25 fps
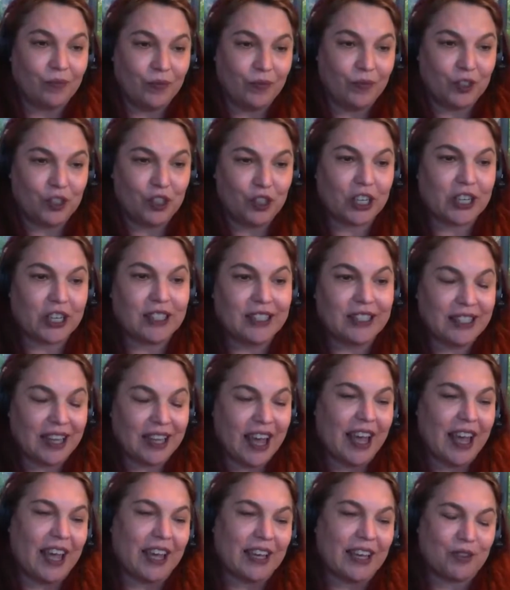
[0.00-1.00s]
chicken's
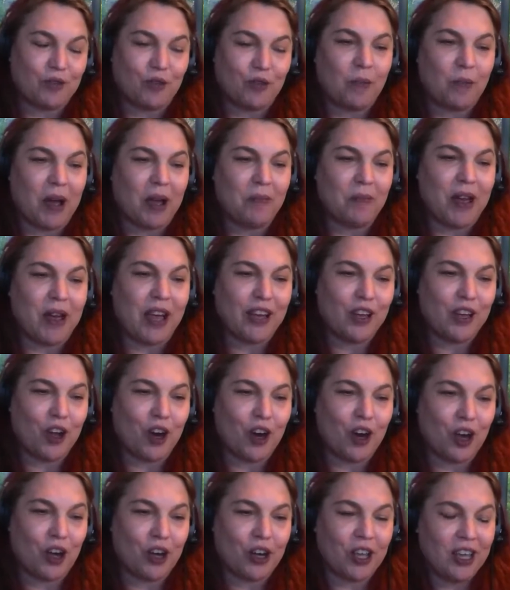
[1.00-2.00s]
eggs from my
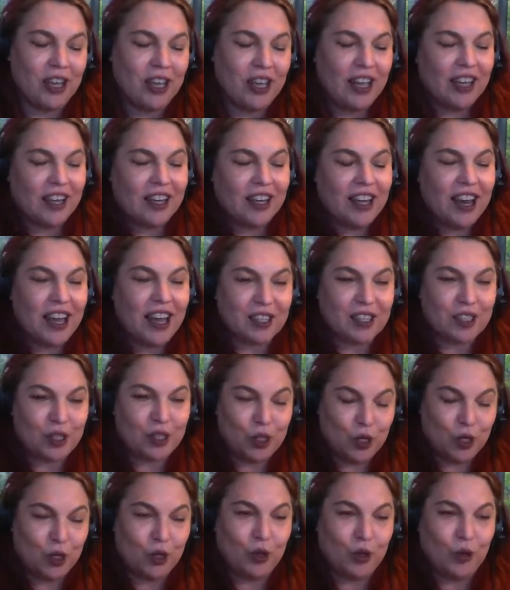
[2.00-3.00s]
backyard next
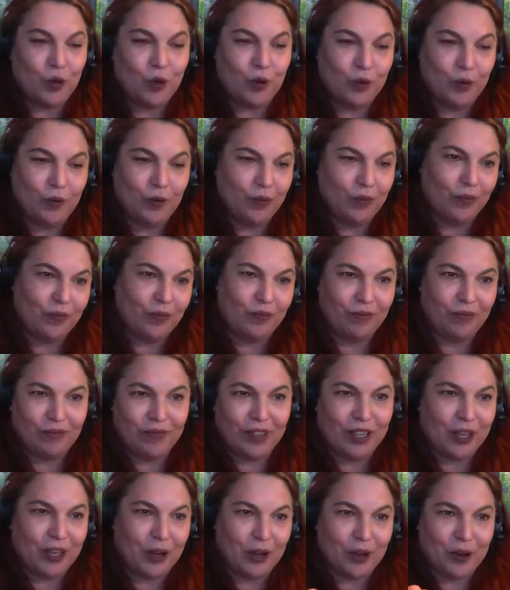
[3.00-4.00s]
to,
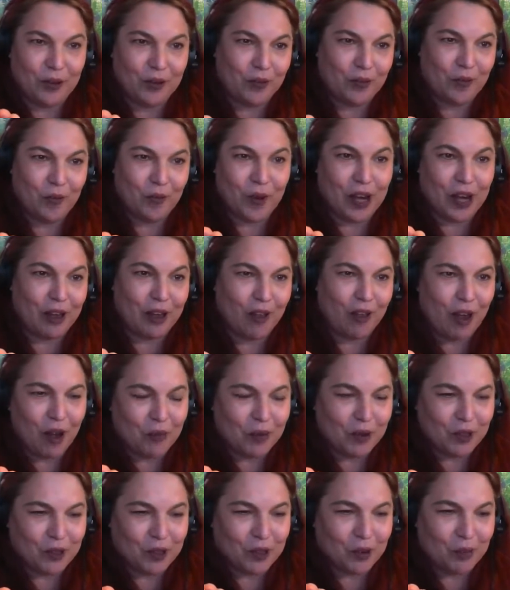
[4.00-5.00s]
what I thought
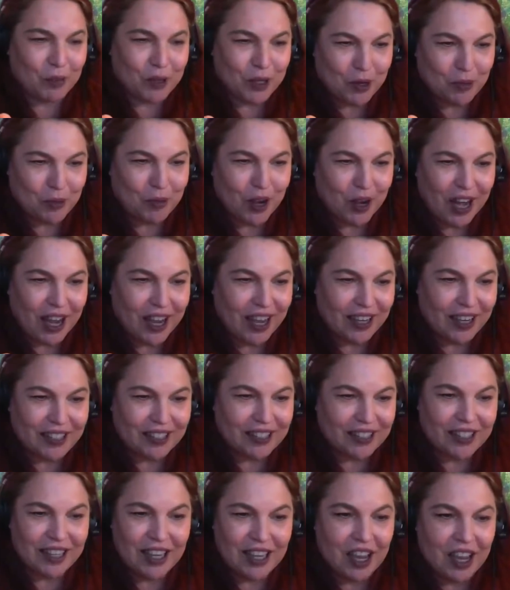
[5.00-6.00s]
were the super duper
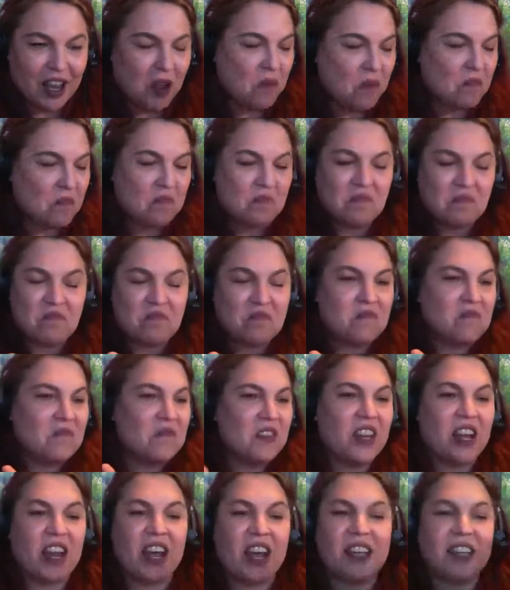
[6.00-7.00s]
eggs,
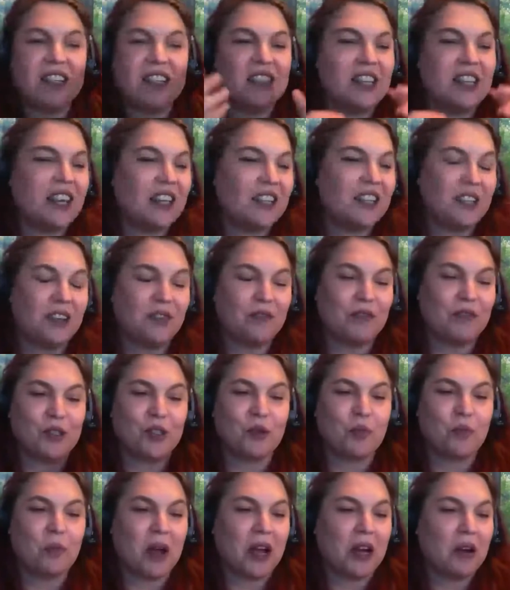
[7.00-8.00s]
night and day
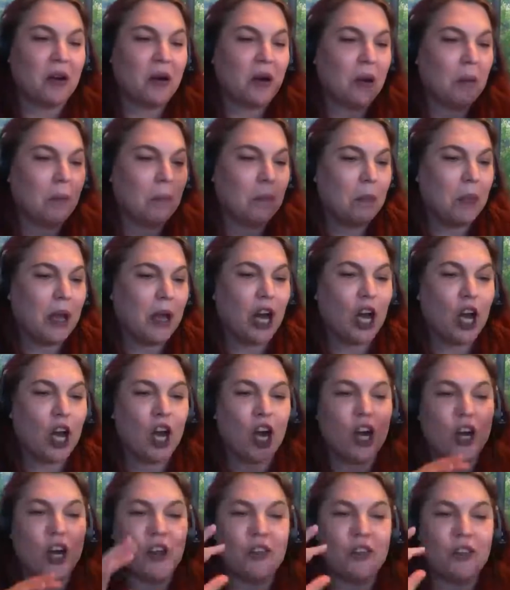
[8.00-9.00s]
difference. Mine are
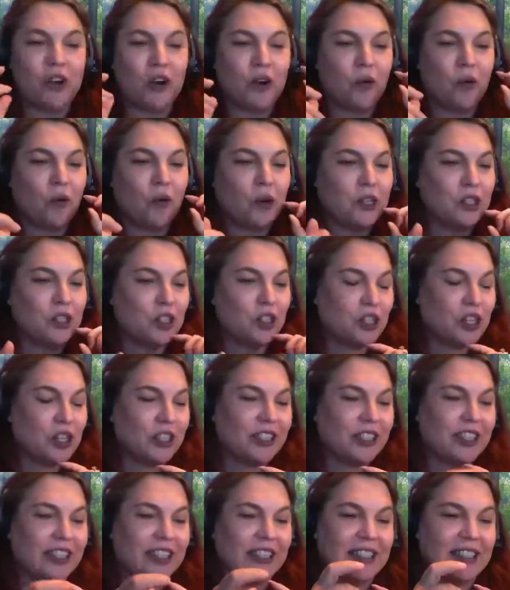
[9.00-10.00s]
bigger. They're oranger on
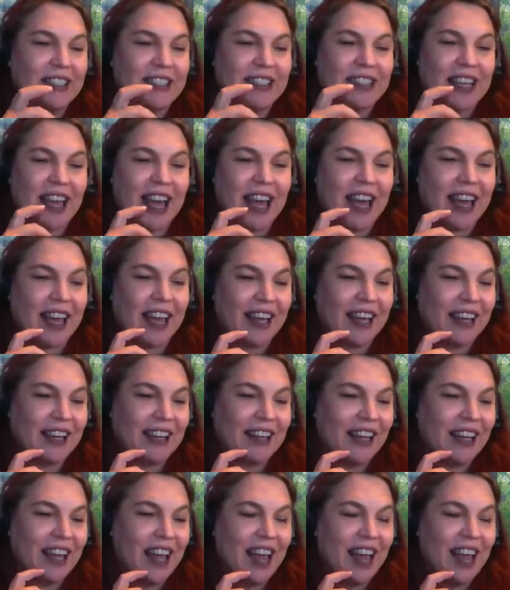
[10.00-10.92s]
the inside.